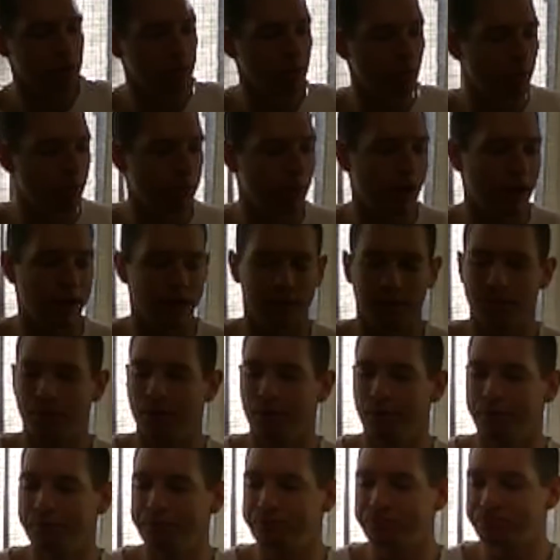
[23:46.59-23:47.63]
more
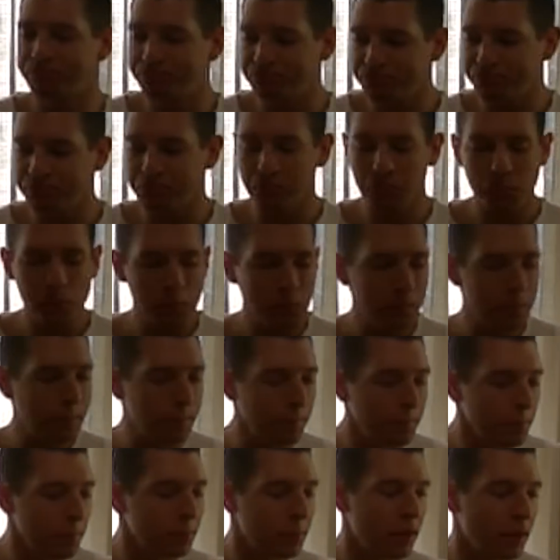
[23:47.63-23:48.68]
palatable
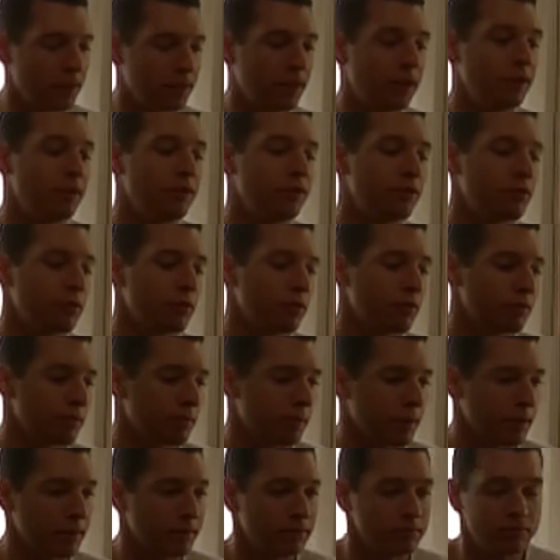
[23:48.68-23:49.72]
than usual for
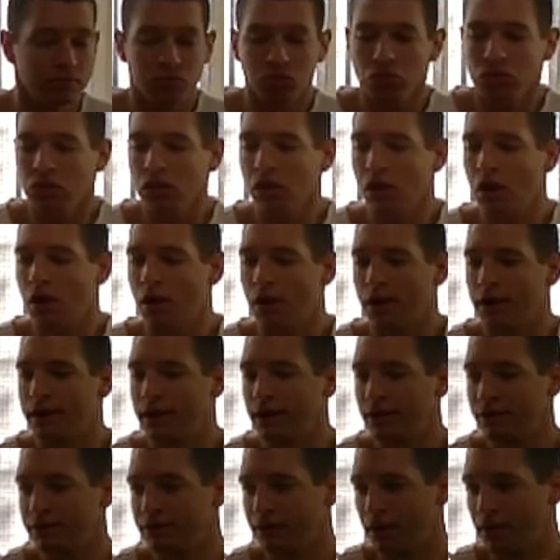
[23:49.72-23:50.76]
me. Okay,
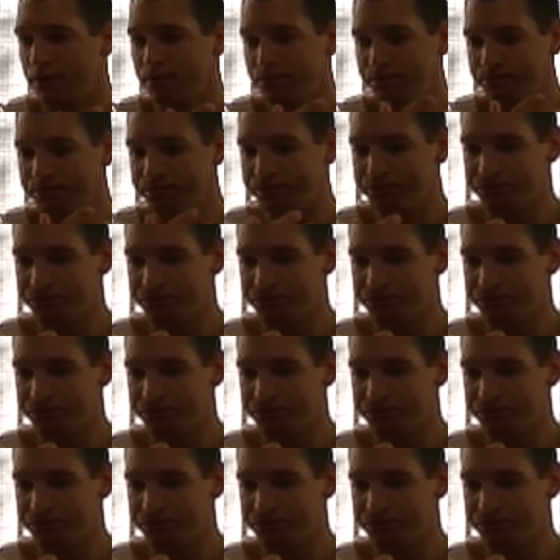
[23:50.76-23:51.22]
next up,